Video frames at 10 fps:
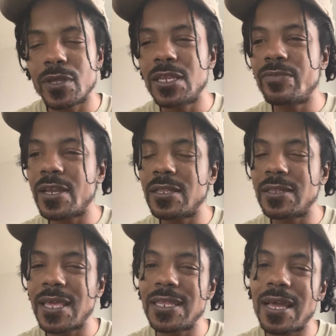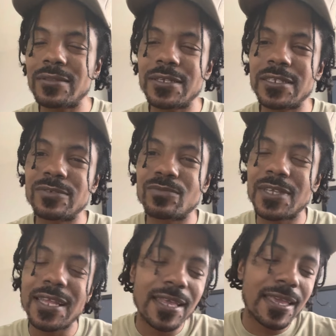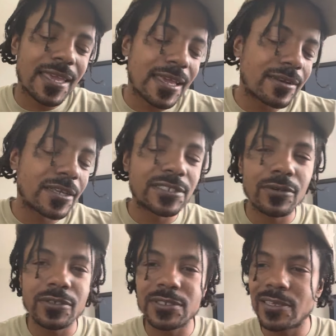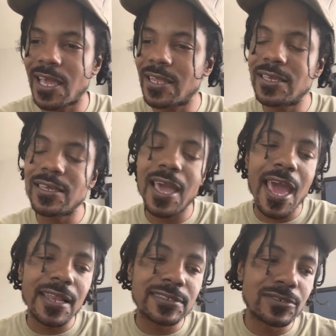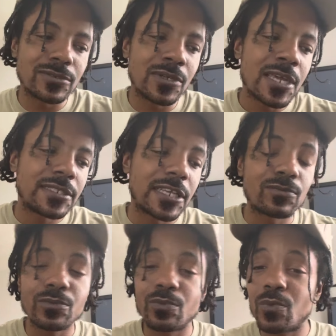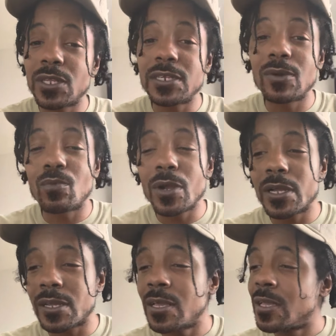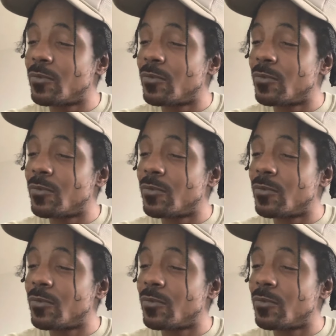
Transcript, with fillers: any ready lady out there that's got their head on their shoulders, that got a good attitude, that's willing to work,